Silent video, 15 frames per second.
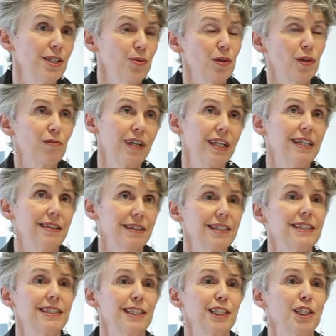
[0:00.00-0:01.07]
One of the really nice
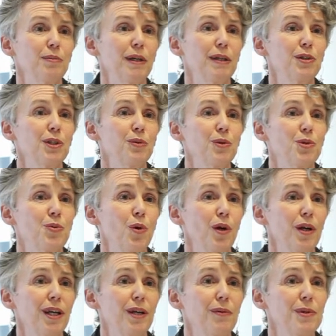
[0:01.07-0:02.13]
things about it was
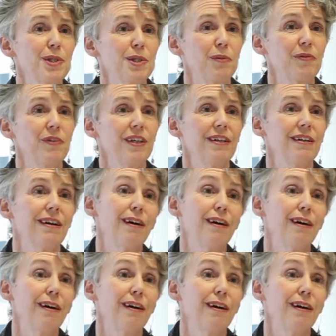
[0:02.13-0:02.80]
working with some of the